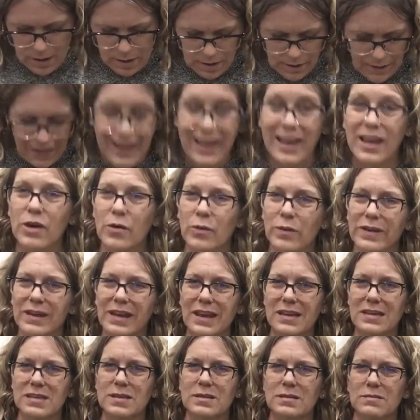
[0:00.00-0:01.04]
That can go in the
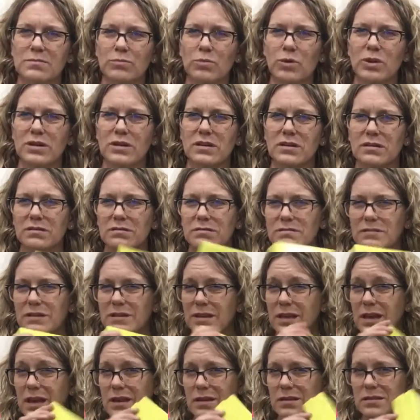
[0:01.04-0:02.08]
case, Brenda,
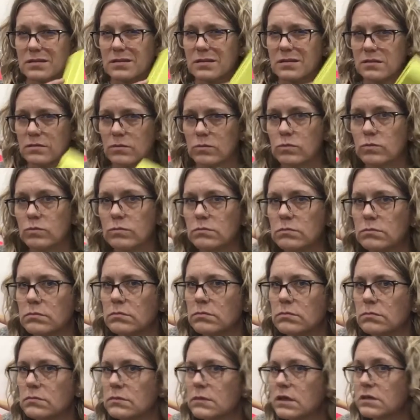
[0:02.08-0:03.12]
in the case.
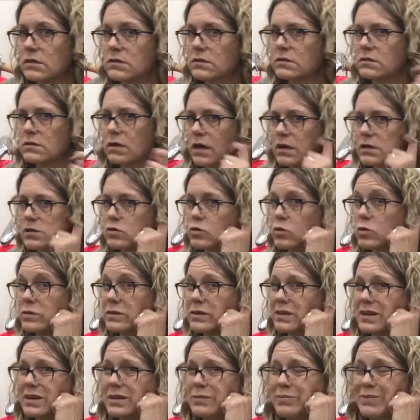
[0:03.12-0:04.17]
Because I sold
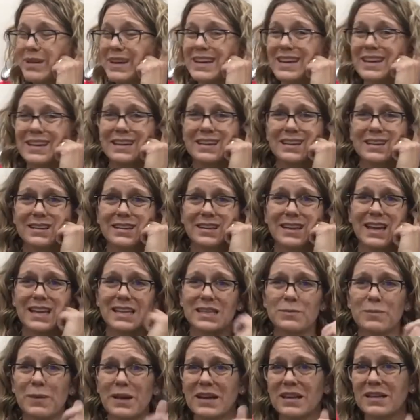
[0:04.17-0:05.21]
the pink Kate
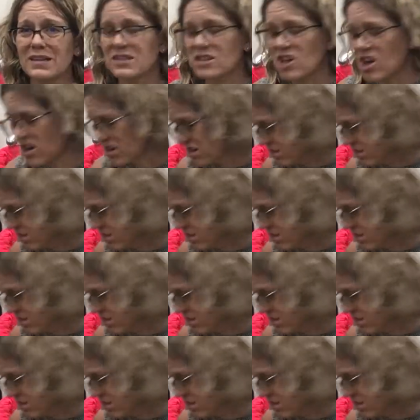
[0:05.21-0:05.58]
Spade, it's gone.